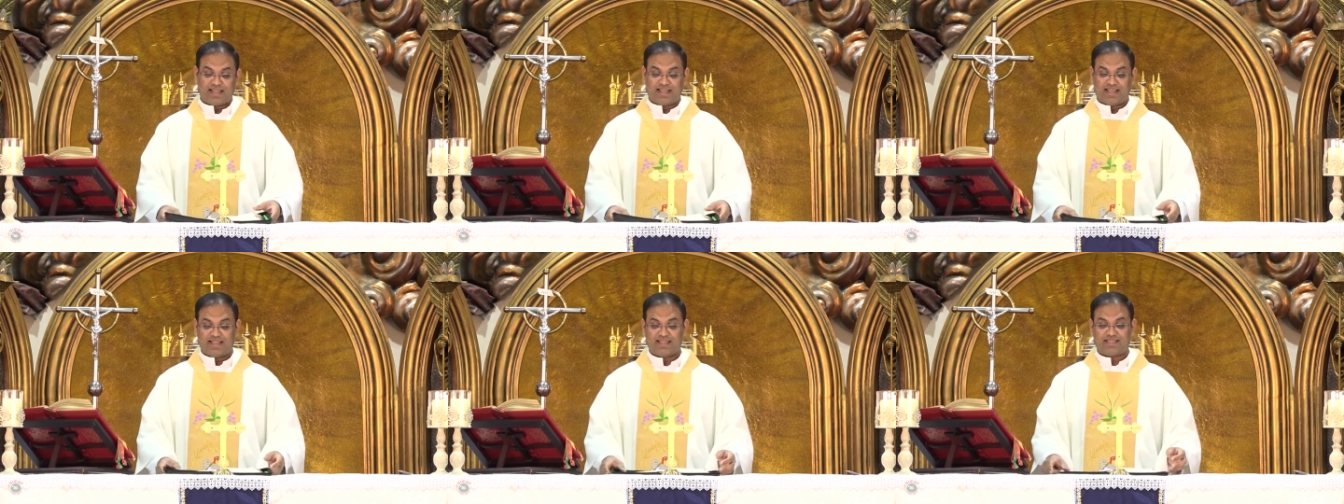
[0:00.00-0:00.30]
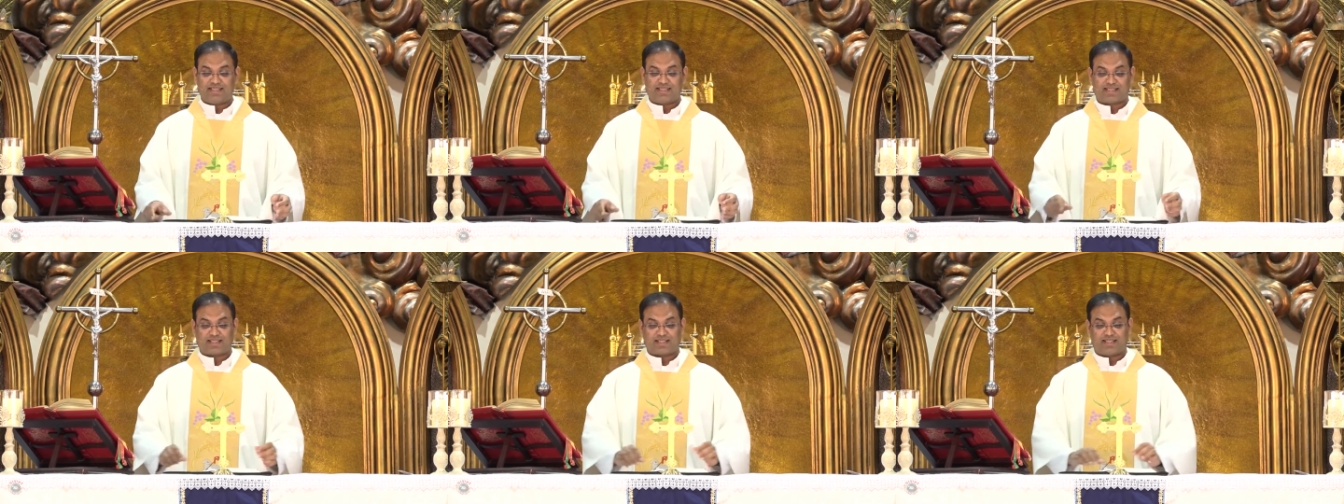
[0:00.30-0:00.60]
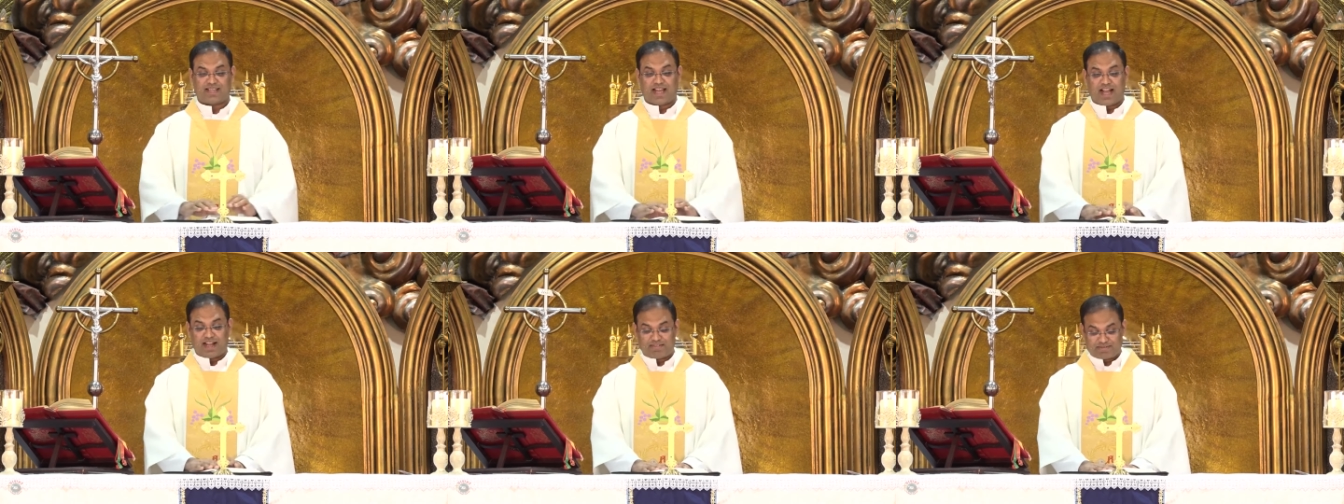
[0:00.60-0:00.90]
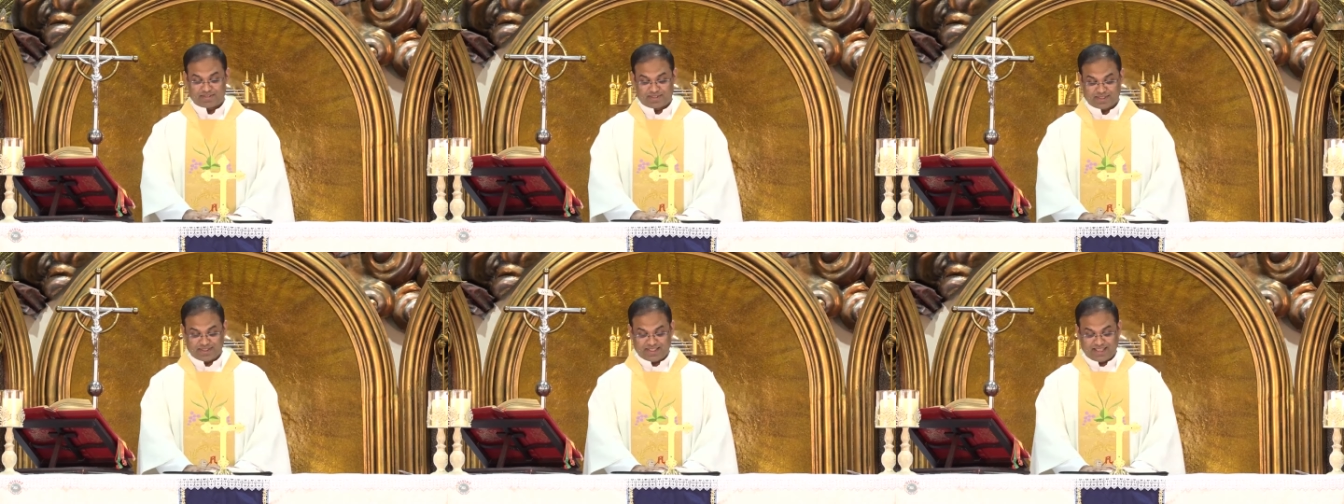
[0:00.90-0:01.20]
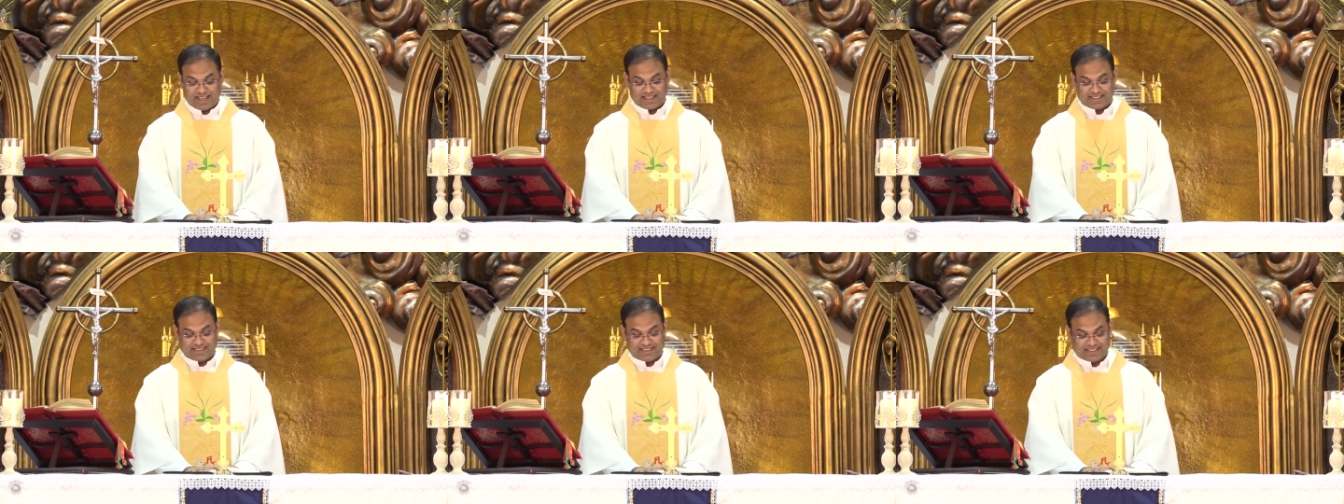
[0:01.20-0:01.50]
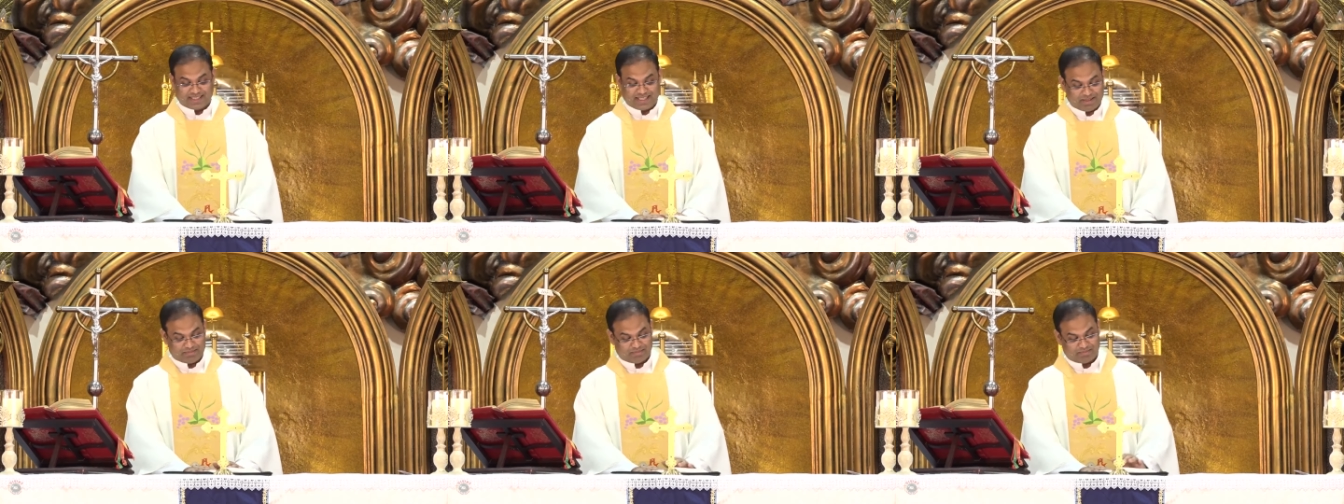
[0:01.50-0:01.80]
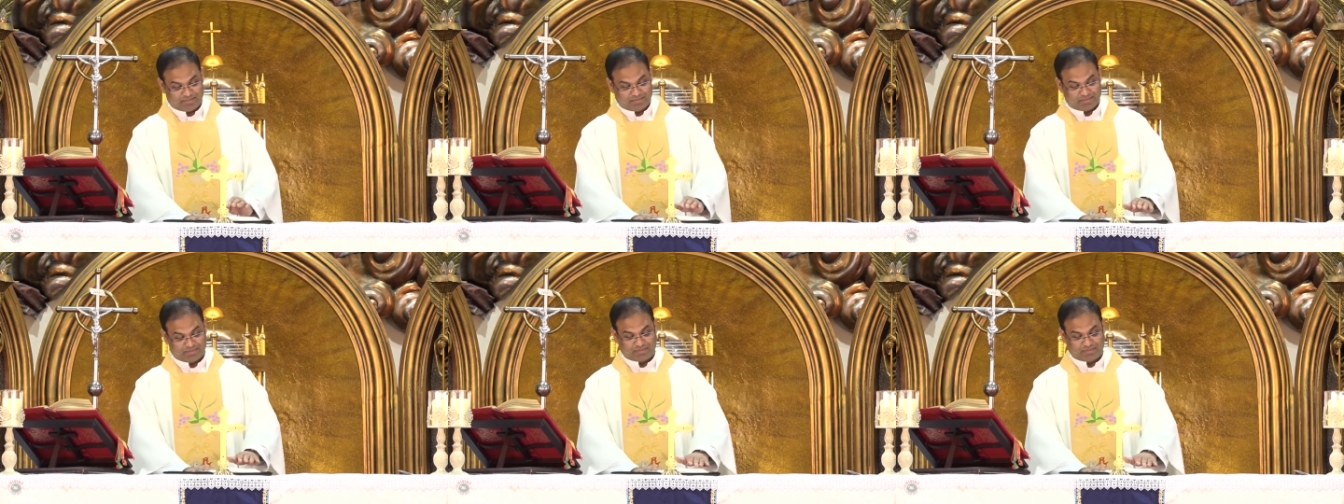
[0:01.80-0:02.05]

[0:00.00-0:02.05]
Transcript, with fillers: And after the exam,